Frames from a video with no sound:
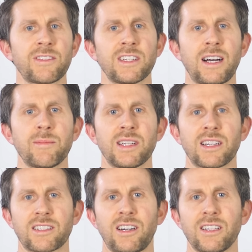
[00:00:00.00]

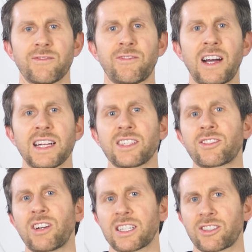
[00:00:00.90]
phenomenon called fine
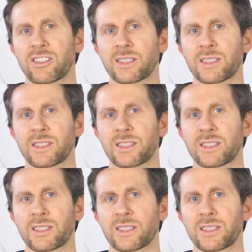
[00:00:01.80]
structure